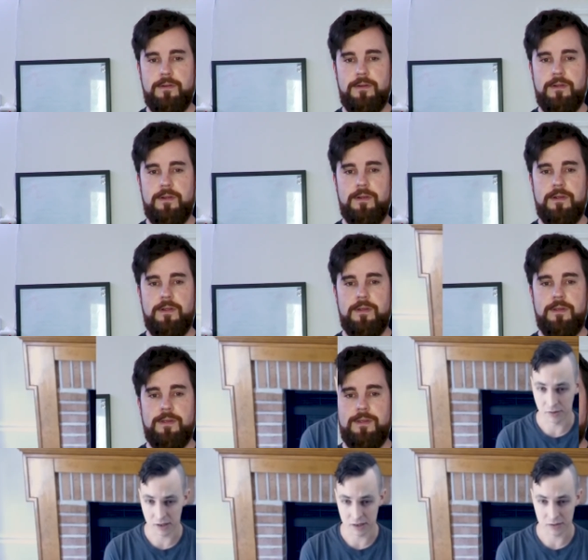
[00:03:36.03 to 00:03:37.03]
Some of the
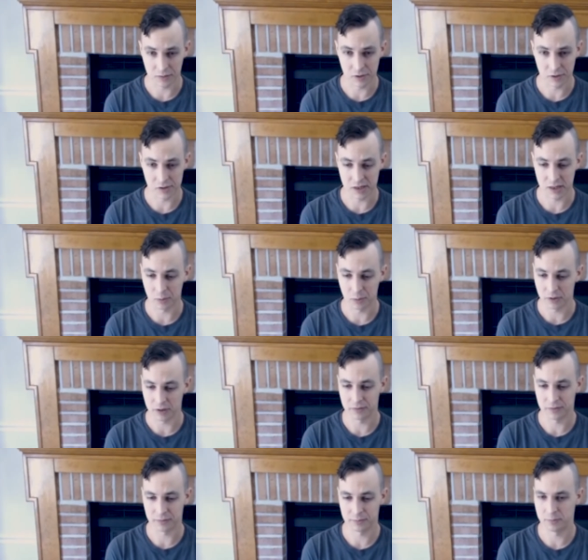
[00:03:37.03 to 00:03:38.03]
other things, for example,
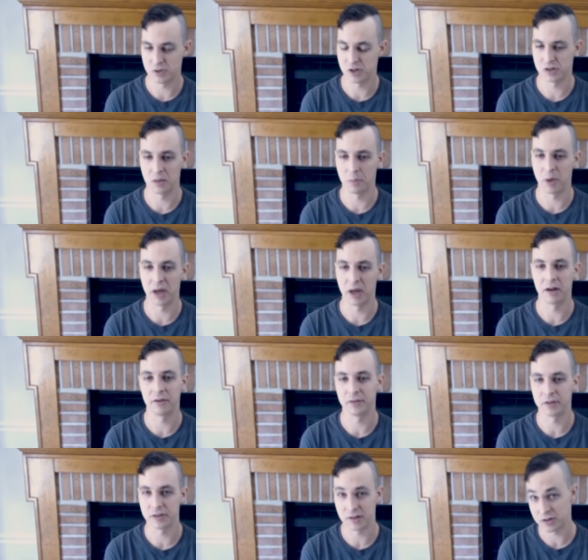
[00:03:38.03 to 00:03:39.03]
the
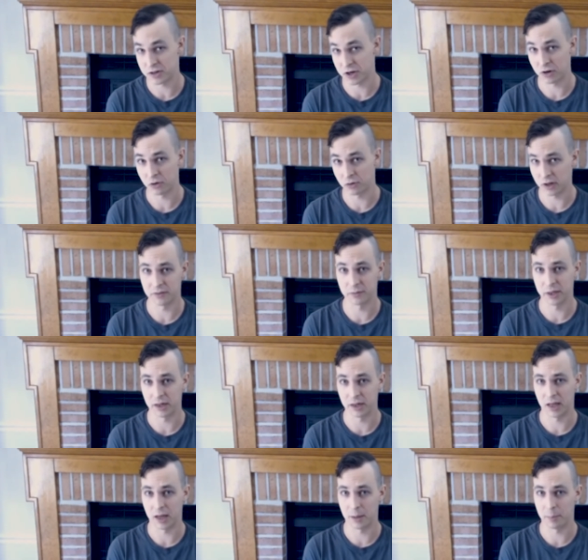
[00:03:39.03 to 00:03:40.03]
benefits in general have
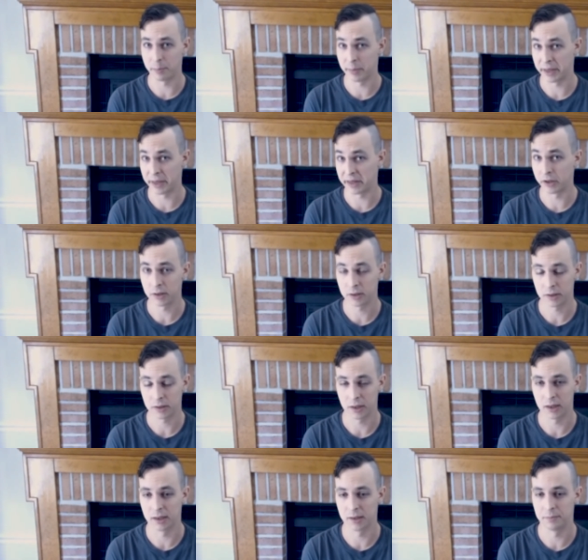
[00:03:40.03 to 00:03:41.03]
been a lot better
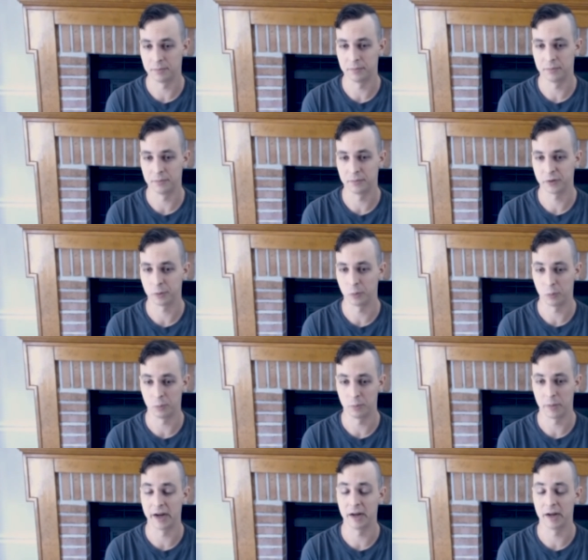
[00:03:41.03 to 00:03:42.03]
from
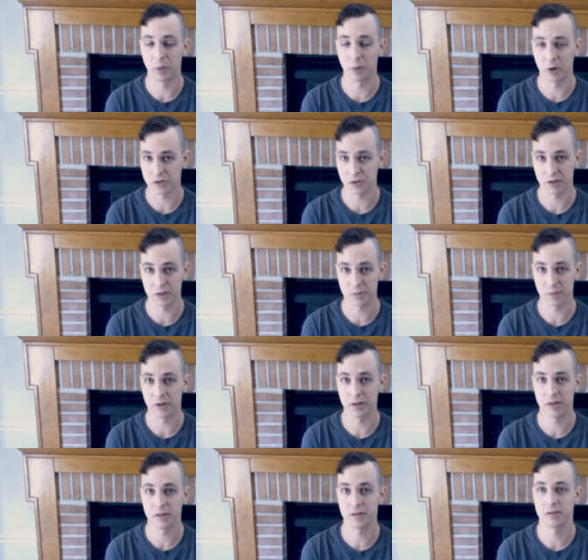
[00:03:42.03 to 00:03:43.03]
my personal
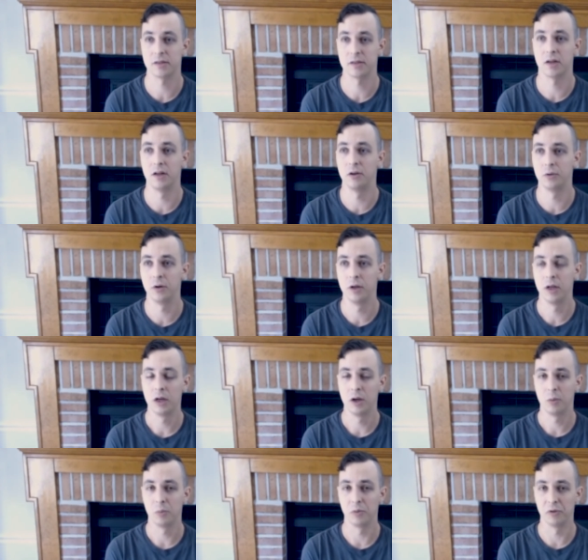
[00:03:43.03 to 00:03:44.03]
experience. I know
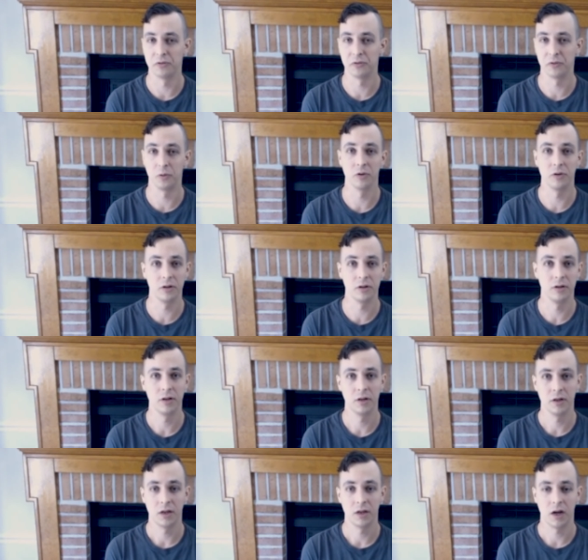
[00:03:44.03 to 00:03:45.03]
before
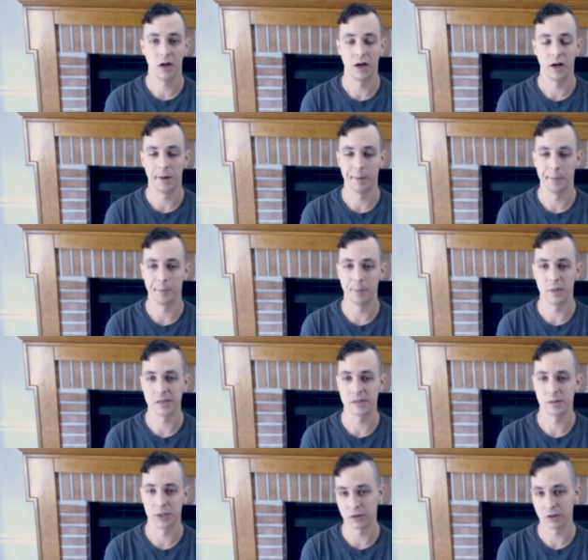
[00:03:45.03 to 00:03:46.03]
in
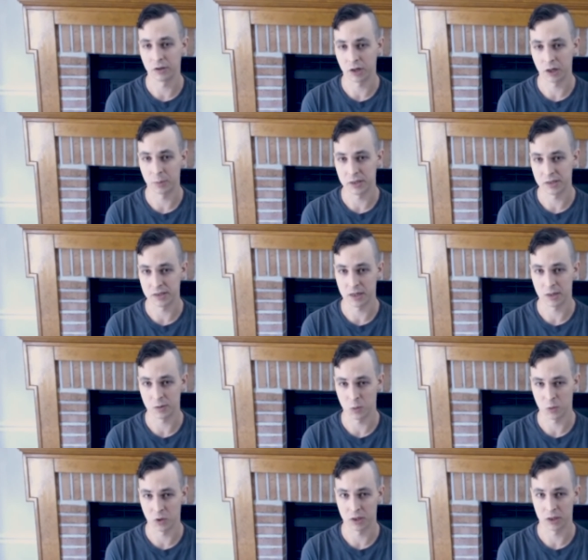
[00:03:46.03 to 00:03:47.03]
some of the other companies that I was
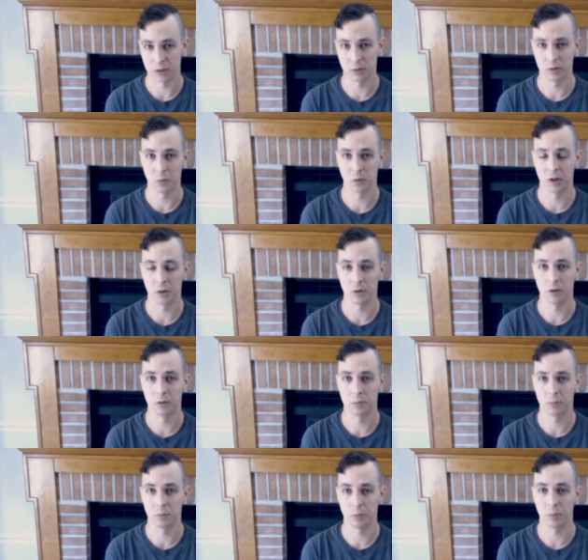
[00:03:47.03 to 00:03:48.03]
working with, when they
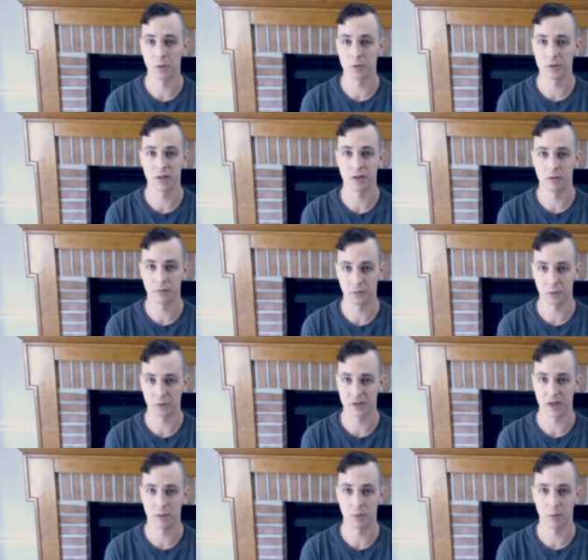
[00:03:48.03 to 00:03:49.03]
were proposing
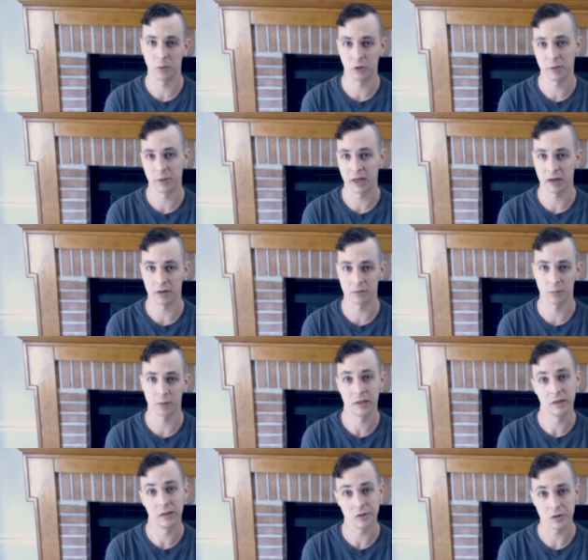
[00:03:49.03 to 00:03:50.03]
full-time employment after
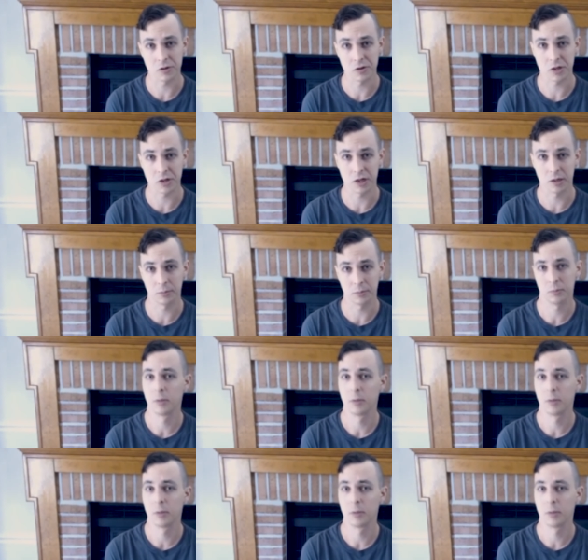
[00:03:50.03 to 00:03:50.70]
my internship,